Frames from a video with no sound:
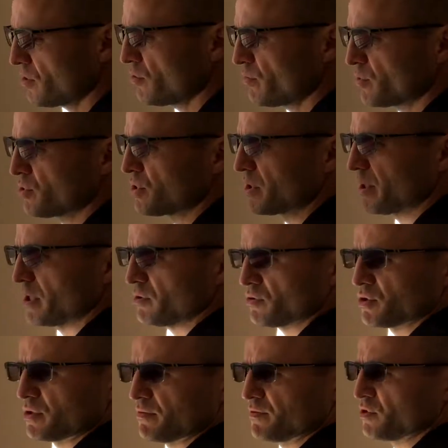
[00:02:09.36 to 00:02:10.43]
to get cheaper,
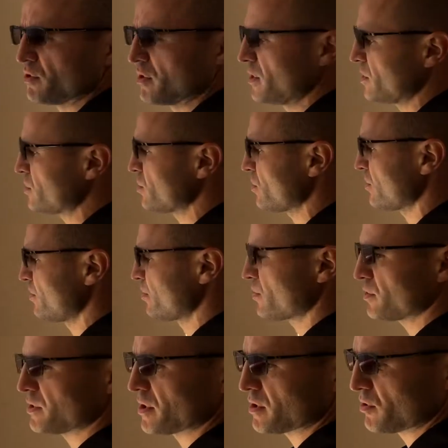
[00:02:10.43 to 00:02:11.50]
it will only
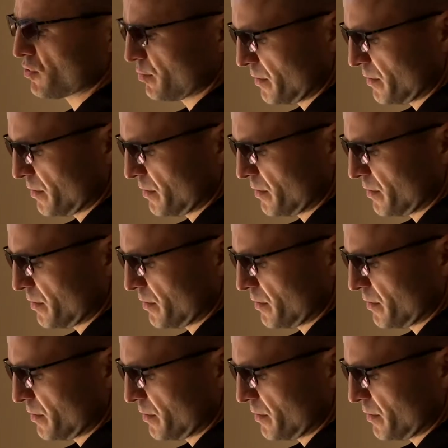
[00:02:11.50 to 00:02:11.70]
go up.